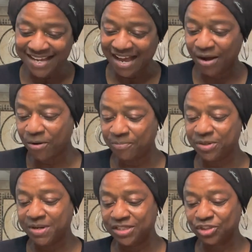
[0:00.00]
I hope
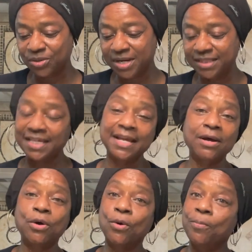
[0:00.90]
you enjoyed that.
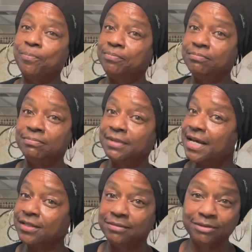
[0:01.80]
I hope
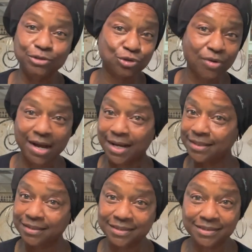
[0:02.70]
that you try
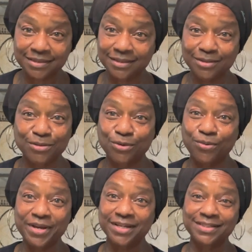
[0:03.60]
this little
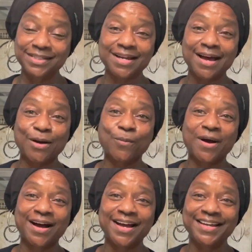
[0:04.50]
quick
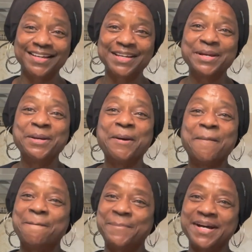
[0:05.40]
DIY.
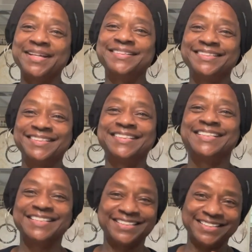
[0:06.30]
But
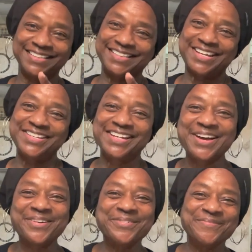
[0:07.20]
there you
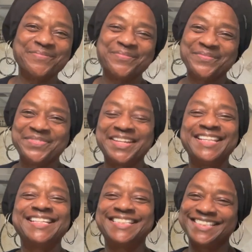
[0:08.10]
go.
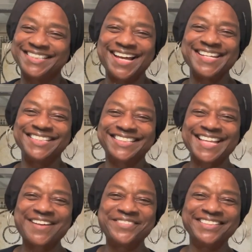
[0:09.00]
This is Sandy
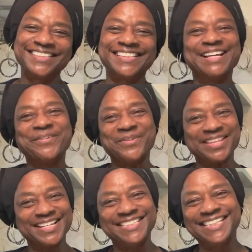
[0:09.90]
7 with
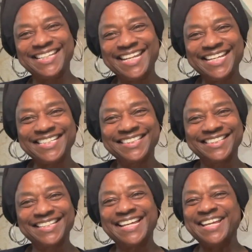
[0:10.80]
AN-T-NEES.
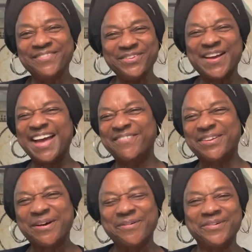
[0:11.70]
If you
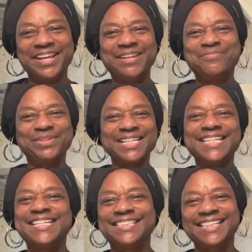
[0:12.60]
haven't already,
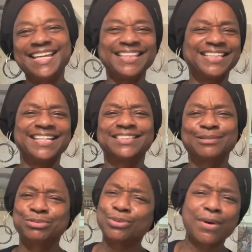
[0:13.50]
please hit that
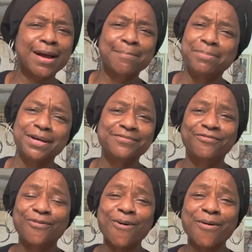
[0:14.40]
subscribe button
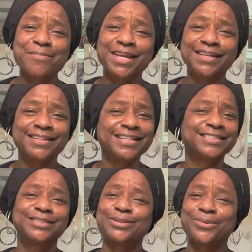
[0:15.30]
for me.
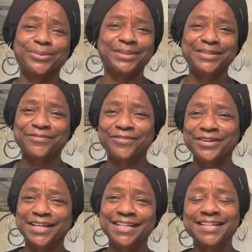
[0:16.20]
It's totally
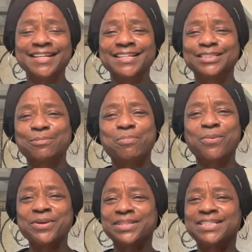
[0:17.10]
free.
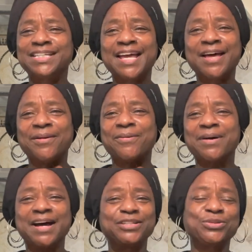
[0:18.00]
Support the channel.
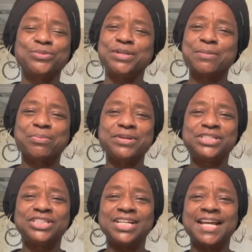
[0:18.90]
I truly
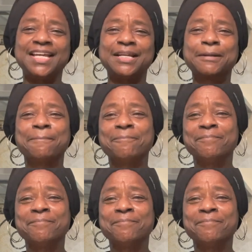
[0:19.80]
appreciate it.